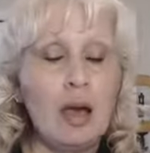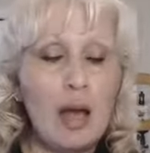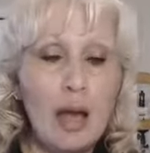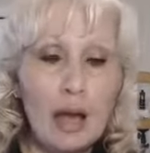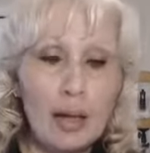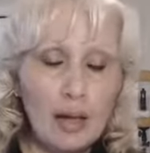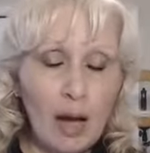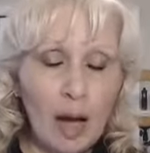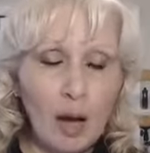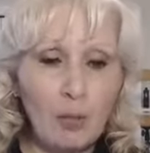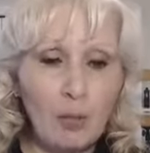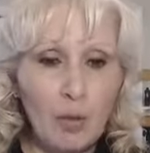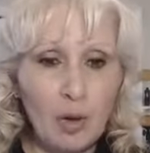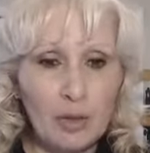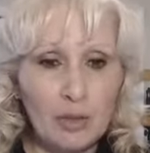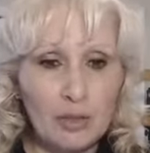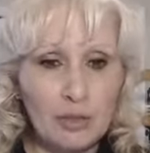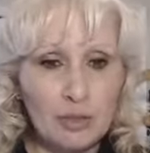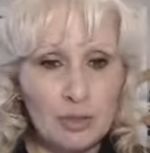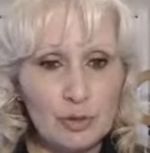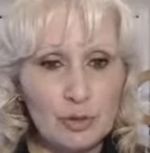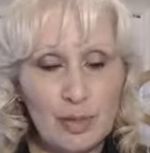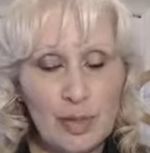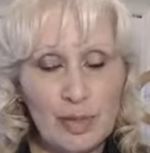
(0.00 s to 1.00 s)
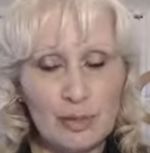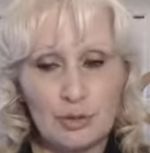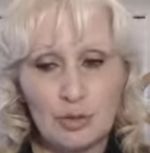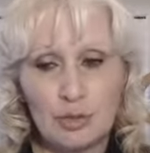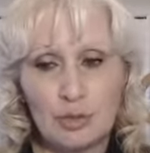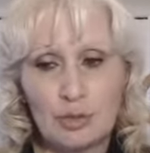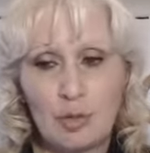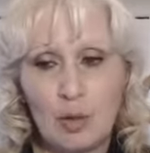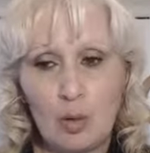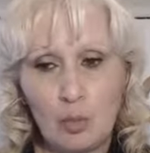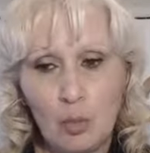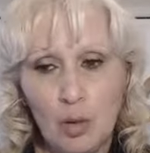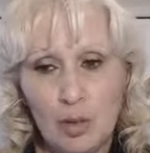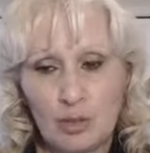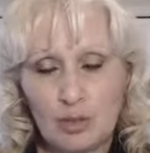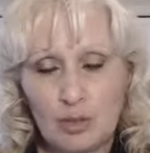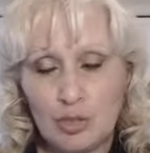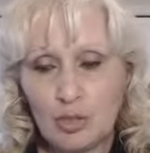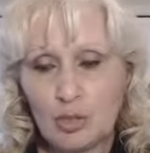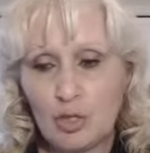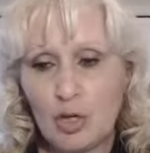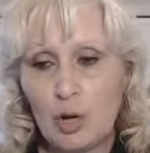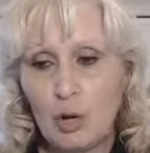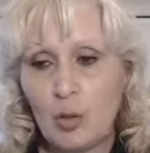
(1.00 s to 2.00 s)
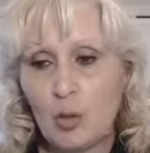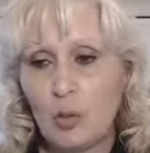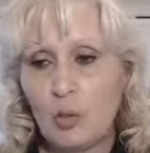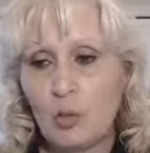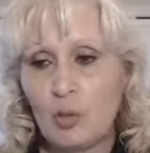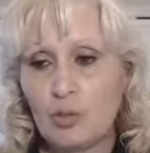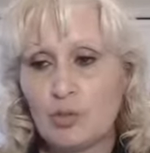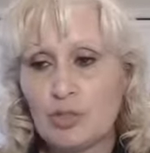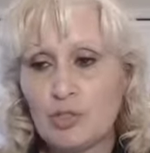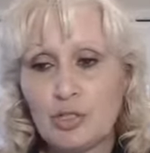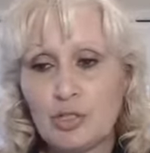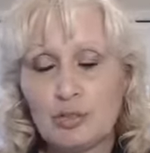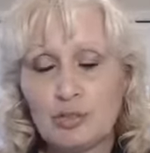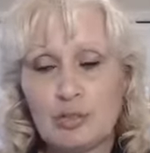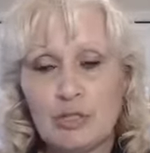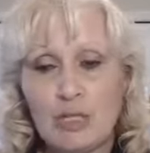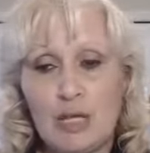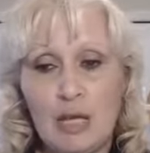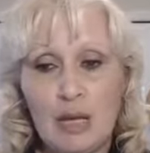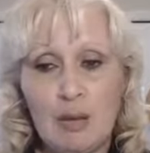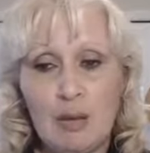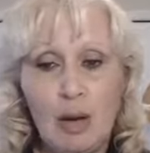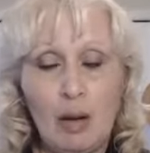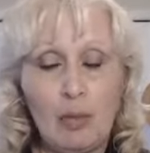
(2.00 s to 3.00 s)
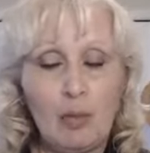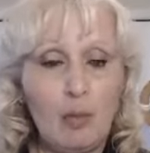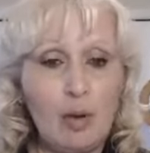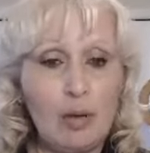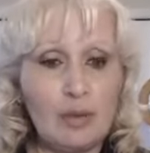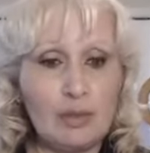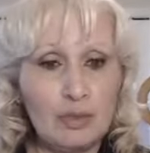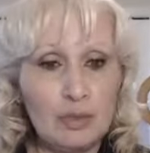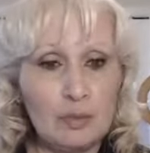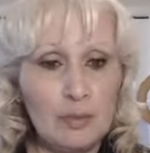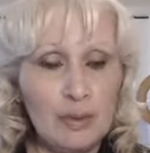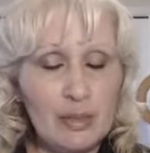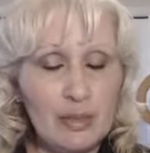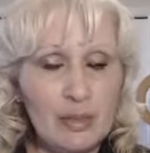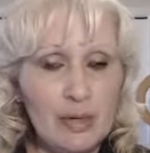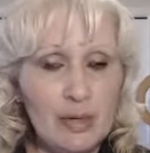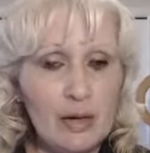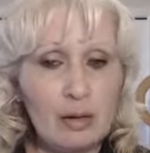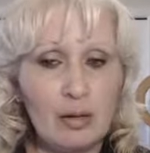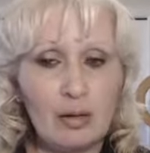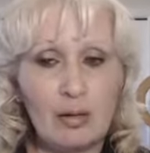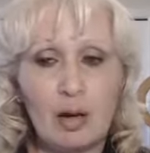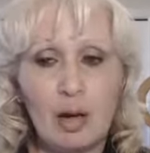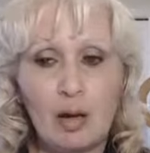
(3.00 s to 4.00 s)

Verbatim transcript: And I want to do that too. I want to go to your team. I want to be there.